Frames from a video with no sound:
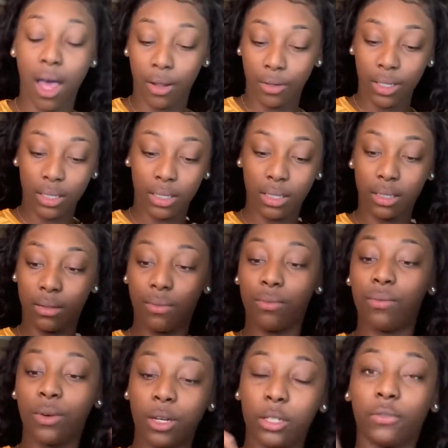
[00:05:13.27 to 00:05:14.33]
this is
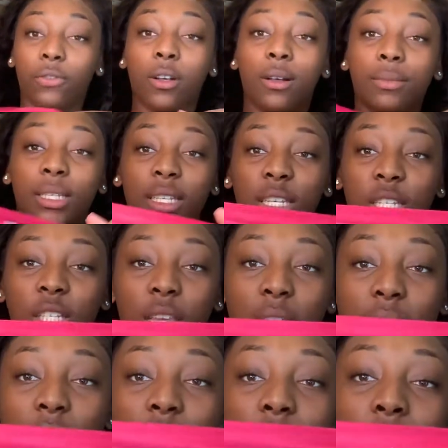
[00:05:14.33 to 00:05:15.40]
where it's from, Tanishi
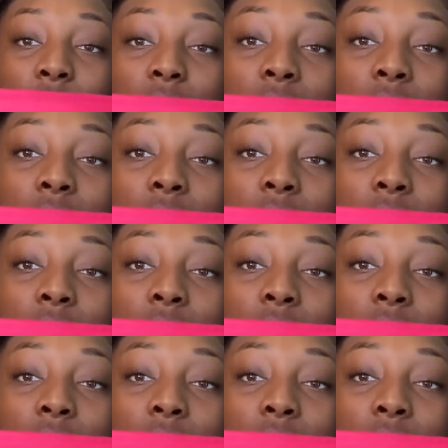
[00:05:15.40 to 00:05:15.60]
Hair.